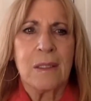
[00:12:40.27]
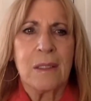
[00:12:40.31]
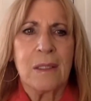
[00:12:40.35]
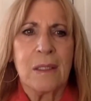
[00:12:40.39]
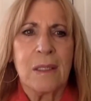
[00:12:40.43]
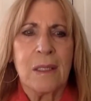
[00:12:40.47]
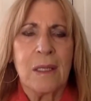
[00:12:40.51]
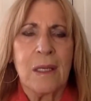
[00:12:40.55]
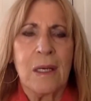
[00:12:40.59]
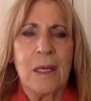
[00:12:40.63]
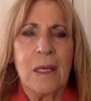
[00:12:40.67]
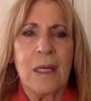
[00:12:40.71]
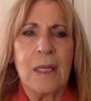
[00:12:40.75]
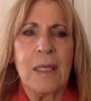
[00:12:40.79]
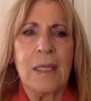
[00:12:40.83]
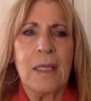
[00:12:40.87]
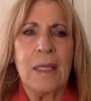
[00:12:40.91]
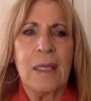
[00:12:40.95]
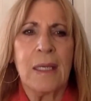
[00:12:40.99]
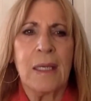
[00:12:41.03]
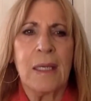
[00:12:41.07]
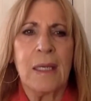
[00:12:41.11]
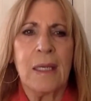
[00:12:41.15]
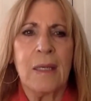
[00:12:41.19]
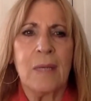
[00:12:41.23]
I
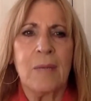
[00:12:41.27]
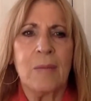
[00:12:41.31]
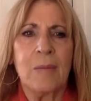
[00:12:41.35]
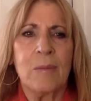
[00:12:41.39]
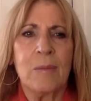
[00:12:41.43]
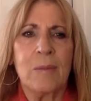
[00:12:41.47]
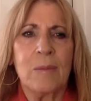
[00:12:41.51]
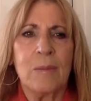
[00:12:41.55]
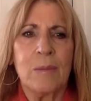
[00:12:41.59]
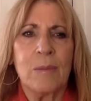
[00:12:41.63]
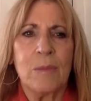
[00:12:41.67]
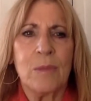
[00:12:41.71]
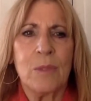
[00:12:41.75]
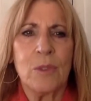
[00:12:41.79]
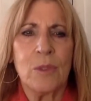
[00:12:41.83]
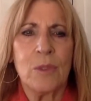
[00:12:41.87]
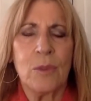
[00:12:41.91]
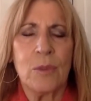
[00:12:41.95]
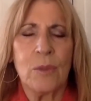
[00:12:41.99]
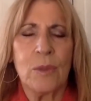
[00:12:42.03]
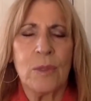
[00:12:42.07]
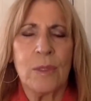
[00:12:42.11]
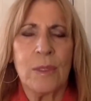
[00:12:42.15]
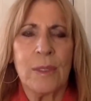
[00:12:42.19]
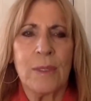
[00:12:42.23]
am
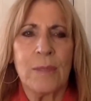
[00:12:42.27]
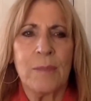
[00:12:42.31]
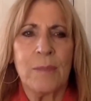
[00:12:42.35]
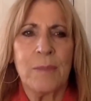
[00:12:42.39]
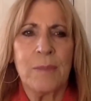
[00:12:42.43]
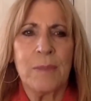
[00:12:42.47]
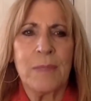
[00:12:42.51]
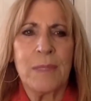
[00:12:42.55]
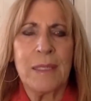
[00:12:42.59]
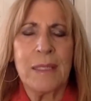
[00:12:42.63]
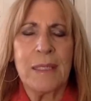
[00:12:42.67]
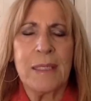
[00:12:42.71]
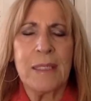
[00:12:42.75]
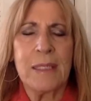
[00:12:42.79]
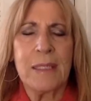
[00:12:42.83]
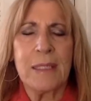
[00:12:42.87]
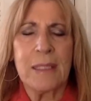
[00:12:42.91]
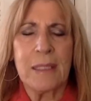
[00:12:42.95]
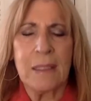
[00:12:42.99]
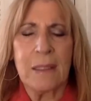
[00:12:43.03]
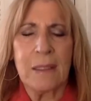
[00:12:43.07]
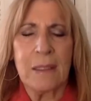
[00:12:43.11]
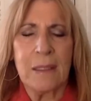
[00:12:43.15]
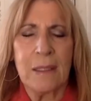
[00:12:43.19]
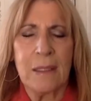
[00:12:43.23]
joy, peace,
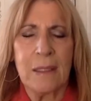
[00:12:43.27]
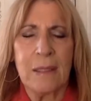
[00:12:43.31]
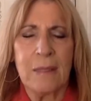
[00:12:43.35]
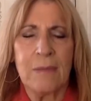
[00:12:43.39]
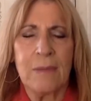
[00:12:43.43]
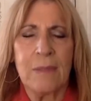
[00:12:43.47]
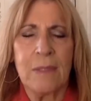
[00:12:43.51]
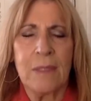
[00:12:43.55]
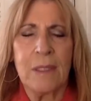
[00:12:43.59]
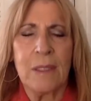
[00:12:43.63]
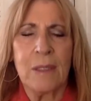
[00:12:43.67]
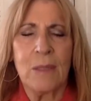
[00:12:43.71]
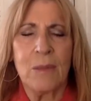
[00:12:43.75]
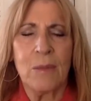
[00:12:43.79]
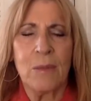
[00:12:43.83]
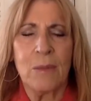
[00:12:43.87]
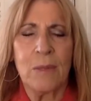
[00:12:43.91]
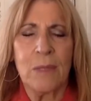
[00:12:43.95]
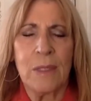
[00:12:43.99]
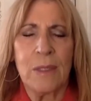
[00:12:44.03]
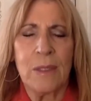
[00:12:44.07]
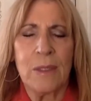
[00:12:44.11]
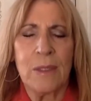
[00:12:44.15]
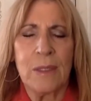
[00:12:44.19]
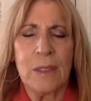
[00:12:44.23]
love, and
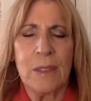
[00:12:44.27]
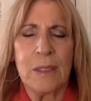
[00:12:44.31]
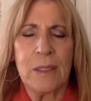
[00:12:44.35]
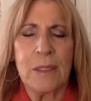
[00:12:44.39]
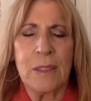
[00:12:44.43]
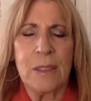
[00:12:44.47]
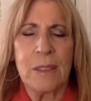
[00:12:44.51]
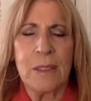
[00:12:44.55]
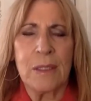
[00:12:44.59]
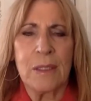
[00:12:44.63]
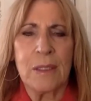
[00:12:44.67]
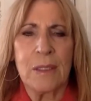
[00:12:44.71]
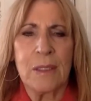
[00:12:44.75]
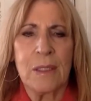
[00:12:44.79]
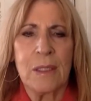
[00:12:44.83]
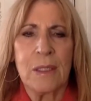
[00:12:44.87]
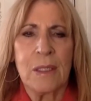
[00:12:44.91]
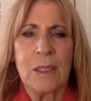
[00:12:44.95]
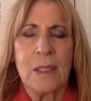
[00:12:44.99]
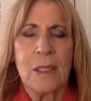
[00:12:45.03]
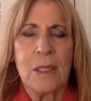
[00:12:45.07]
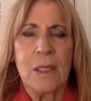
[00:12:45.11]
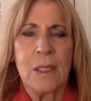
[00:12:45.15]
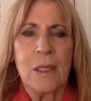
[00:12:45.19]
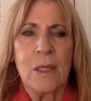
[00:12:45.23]
awareness.
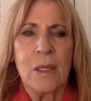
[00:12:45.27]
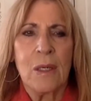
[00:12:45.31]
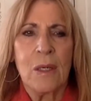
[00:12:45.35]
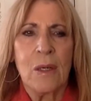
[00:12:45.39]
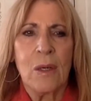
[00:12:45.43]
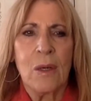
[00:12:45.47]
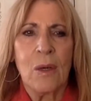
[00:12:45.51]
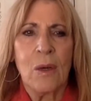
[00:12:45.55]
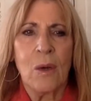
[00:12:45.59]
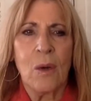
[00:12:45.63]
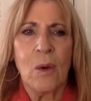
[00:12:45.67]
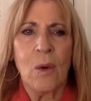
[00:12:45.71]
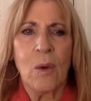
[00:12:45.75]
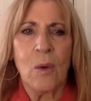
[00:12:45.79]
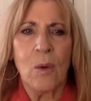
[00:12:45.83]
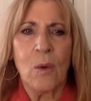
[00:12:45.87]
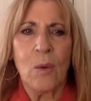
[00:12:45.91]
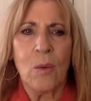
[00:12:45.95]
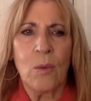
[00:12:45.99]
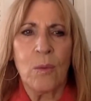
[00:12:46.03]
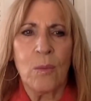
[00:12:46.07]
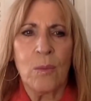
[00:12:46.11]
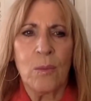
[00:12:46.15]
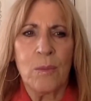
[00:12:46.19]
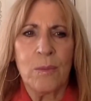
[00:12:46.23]
Om.
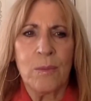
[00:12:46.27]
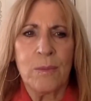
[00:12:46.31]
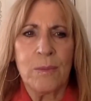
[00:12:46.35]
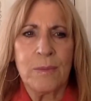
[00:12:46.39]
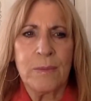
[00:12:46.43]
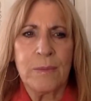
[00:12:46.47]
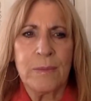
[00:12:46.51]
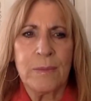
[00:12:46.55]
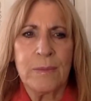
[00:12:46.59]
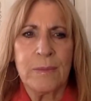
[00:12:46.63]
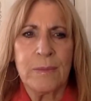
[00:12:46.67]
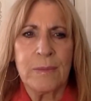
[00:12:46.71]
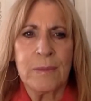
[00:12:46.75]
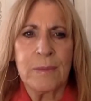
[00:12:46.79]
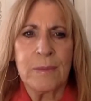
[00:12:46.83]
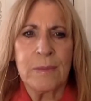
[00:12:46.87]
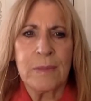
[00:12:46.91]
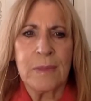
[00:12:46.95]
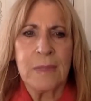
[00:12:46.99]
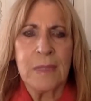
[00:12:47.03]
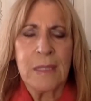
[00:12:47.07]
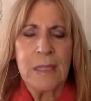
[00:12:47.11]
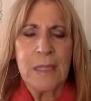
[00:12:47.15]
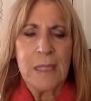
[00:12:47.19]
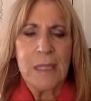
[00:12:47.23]

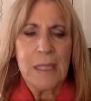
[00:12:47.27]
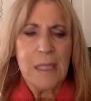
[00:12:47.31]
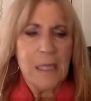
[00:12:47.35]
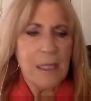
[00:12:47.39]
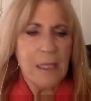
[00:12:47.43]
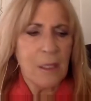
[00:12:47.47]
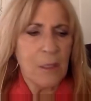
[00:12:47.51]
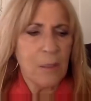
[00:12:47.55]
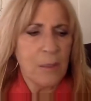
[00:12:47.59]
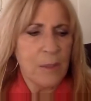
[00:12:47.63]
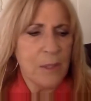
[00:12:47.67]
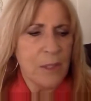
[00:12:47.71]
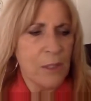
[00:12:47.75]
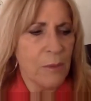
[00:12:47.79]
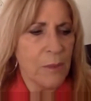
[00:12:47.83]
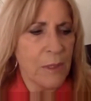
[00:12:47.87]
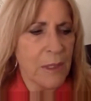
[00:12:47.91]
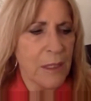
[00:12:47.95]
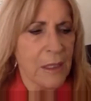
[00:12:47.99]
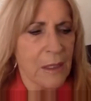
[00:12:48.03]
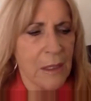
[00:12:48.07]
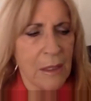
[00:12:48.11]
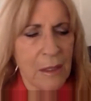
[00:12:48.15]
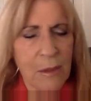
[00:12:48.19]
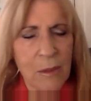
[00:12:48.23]
And I'll be doing
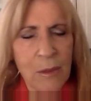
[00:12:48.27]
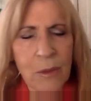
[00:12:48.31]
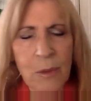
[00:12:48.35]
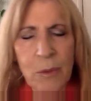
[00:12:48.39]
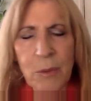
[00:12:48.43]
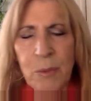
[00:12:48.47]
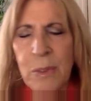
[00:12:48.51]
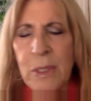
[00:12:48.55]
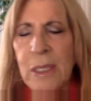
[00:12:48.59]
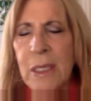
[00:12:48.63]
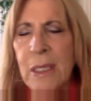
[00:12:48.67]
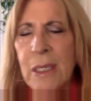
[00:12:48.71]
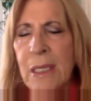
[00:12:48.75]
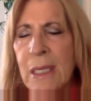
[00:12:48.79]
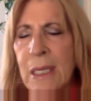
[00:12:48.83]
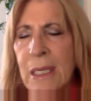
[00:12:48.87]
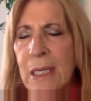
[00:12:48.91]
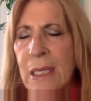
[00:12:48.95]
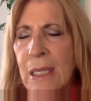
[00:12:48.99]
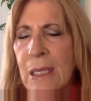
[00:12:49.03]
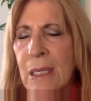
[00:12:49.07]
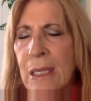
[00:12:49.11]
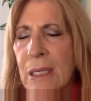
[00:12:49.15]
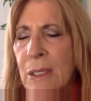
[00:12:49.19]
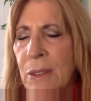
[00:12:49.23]
it in three,
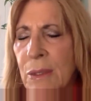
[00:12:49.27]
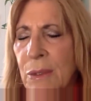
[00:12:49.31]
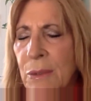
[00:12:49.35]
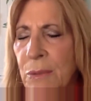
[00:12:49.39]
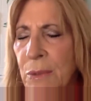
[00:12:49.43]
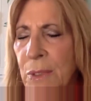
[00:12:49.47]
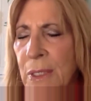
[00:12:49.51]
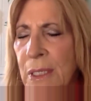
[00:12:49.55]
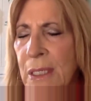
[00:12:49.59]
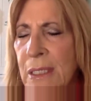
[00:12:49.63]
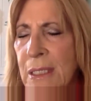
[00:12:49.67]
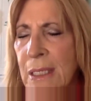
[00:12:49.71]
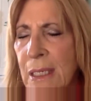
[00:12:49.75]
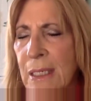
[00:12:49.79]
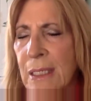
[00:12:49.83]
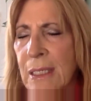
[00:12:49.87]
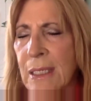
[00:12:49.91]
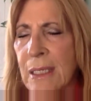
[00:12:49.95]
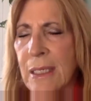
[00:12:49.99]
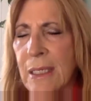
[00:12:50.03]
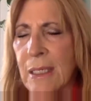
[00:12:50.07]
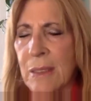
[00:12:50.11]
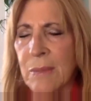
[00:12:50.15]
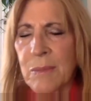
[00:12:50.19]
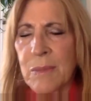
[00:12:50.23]
three
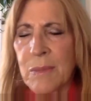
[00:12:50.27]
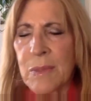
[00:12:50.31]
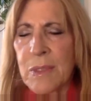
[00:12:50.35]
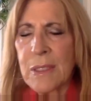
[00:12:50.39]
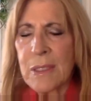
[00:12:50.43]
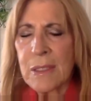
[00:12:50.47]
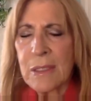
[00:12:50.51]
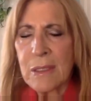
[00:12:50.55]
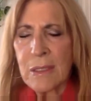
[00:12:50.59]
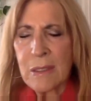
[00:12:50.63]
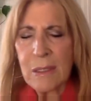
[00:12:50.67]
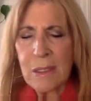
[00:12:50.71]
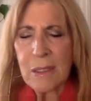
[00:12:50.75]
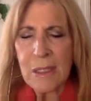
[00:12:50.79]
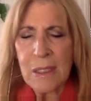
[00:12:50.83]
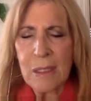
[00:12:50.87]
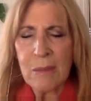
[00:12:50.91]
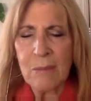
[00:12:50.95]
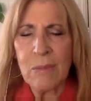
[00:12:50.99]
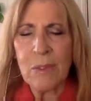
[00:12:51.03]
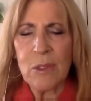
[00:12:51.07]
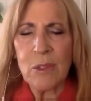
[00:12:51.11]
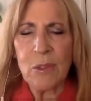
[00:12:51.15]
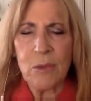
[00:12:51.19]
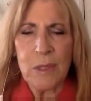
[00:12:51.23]
times in
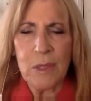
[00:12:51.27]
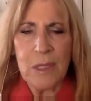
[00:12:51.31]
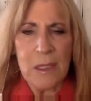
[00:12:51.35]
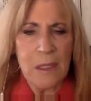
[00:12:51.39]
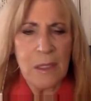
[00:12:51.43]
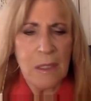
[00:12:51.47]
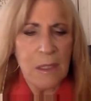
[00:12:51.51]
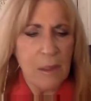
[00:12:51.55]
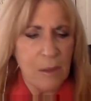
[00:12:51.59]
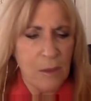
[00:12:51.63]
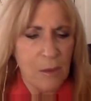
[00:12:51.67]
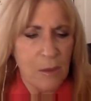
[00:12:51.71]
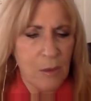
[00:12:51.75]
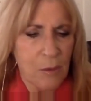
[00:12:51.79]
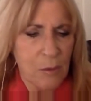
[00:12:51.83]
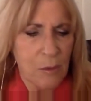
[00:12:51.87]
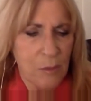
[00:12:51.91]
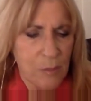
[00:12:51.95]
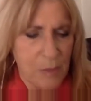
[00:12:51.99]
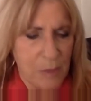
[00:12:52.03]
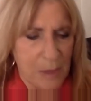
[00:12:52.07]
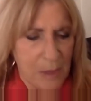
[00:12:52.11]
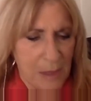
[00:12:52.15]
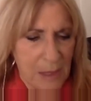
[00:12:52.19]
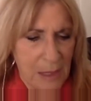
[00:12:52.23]
between the ohms
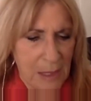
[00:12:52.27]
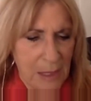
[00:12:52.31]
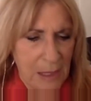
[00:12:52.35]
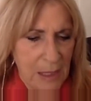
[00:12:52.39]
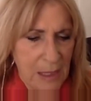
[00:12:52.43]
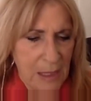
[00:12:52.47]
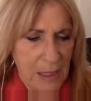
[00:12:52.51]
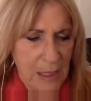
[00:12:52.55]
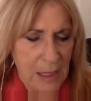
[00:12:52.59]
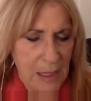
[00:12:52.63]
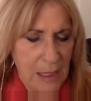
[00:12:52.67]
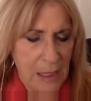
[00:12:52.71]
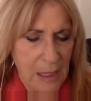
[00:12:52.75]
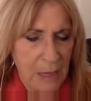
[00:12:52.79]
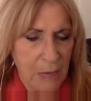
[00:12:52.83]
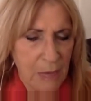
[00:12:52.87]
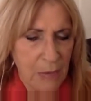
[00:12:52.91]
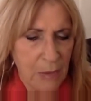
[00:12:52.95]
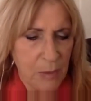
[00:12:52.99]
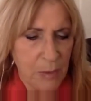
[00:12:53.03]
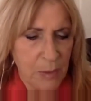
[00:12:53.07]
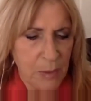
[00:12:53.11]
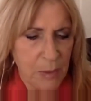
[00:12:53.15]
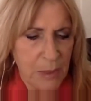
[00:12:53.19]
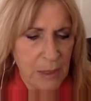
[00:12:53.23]
and I will
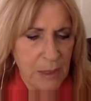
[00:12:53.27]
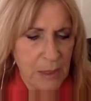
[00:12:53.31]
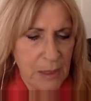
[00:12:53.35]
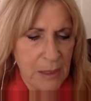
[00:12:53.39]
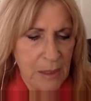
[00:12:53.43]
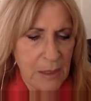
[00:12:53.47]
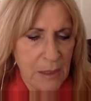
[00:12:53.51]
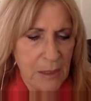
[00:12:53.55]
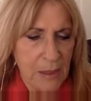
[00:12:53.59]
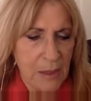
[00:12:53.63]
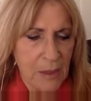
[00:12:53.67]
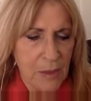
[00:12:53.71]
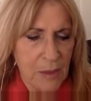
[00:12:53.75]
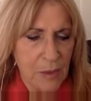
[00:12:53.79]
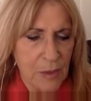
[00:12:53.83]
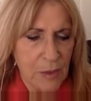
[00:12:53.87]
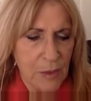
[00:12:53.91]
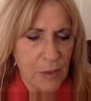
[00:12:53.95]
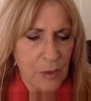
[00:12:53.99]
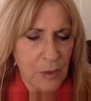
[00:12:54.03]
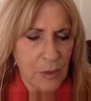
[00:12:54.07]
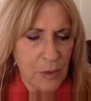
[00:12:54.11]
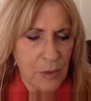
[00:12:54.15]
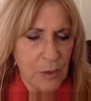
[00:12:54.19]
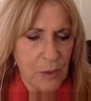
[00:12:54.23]
put in the
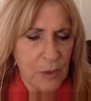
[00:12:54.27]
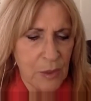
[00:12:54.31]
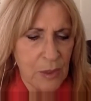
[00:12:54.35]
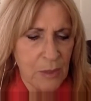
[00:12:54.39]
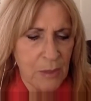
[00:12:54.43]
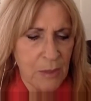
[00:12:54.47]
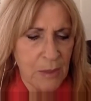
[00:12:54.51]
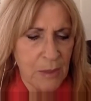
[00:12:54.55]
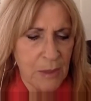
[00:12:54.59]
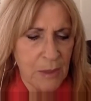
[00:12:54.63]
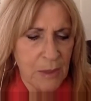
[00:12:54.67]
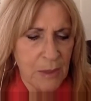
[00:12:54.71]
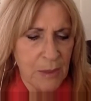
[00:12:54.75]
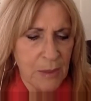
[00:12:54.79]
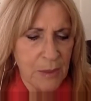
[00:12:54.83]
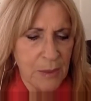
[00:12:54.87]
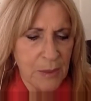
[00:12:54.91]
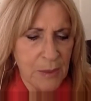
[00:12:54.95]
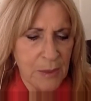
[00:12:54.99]
koshi bells.